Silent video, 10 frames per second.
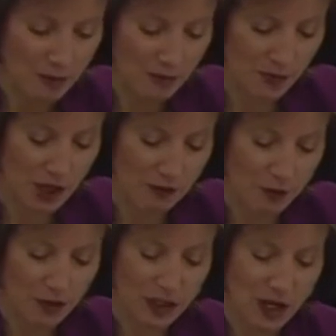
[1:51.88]
for
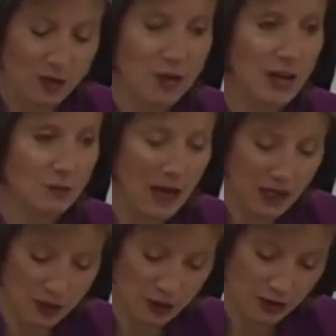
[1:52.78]
government contract
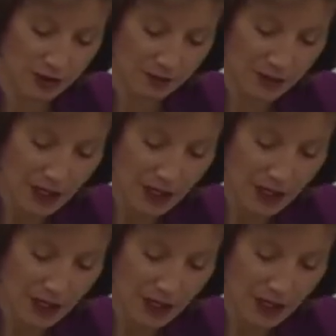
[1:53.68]
managers.